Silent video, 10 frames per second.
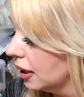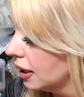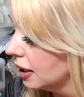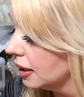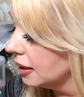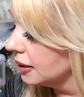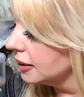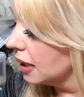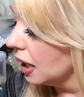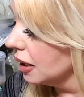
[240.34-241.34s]

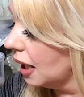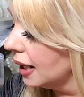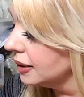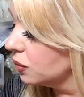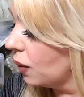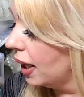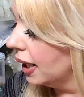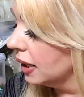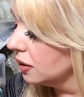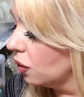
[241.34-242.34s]
is
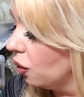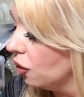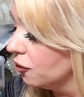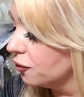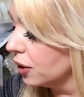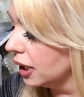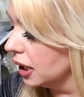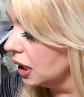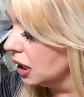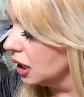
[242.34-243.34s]
lightweight, oil
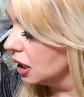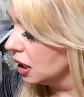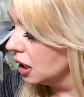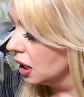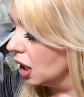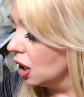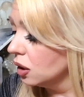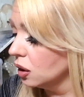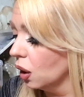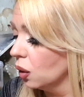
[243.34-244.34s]
free,
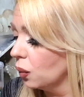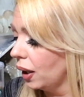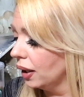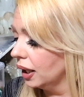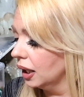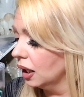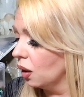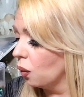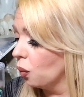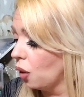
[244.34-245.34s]
long
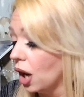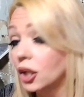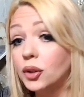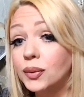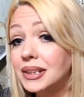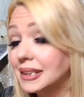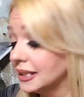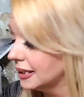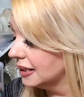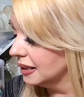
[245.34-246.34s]
wearing, water
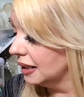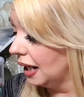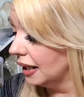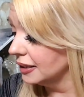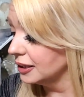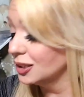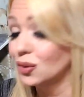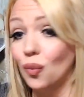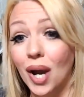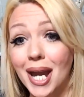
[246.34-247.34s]
resistant, and
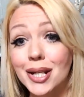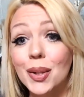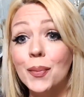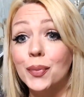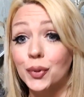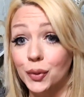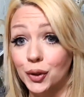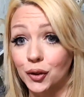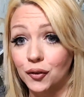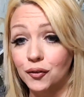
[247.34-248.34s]
sweat
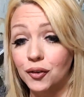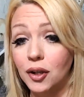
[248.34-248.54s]
proof.